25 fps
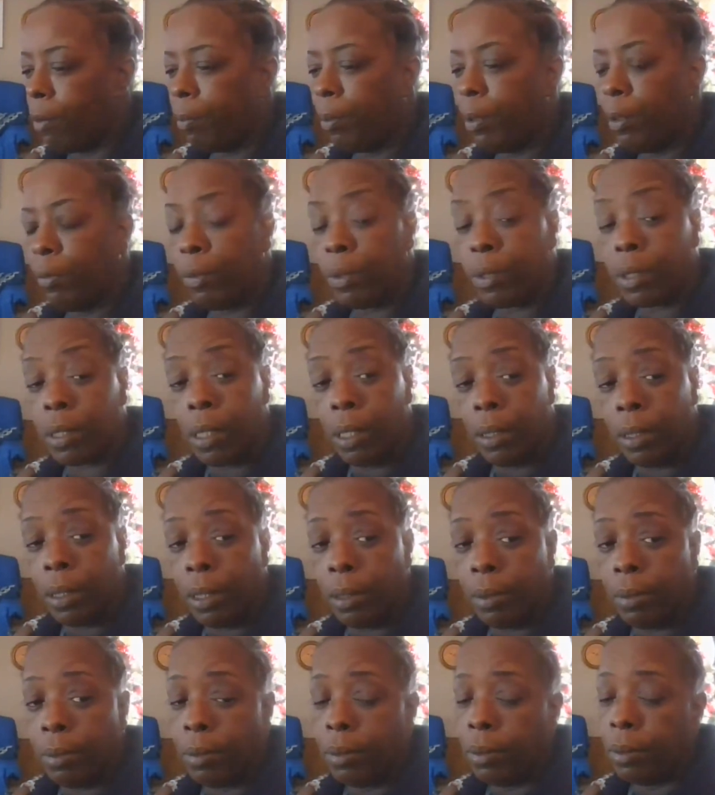a beautiful
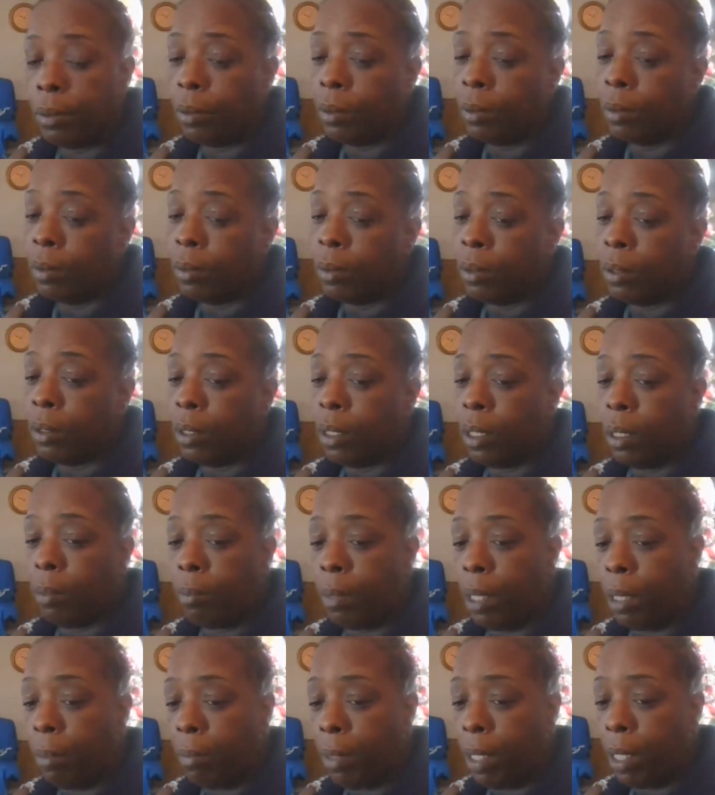Sunday.
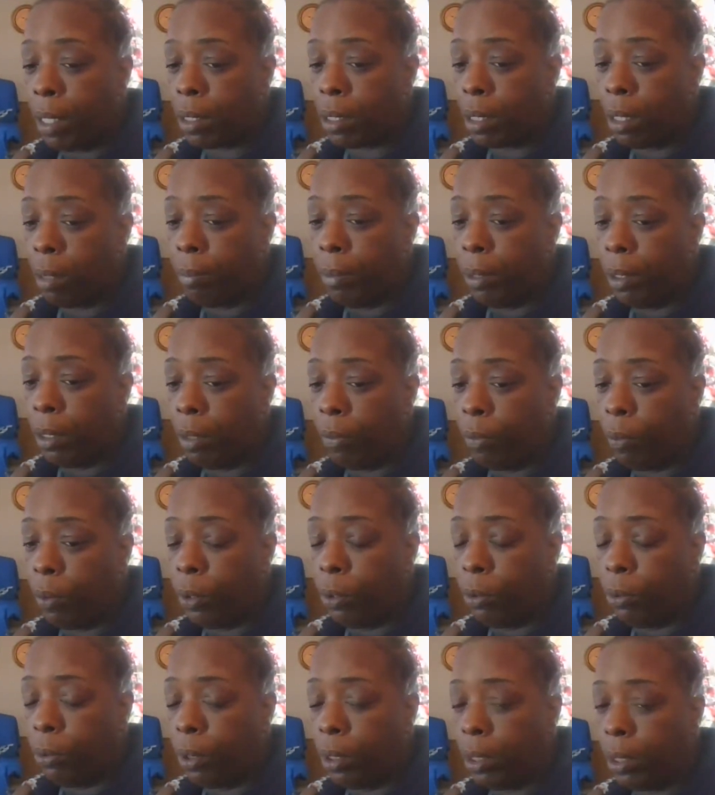And Mad Max, I'll be there
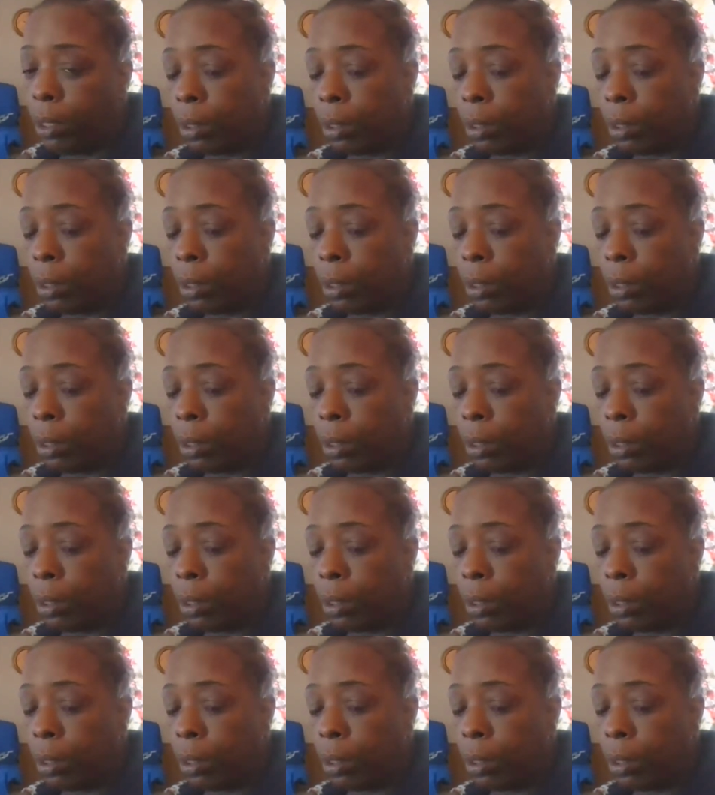when you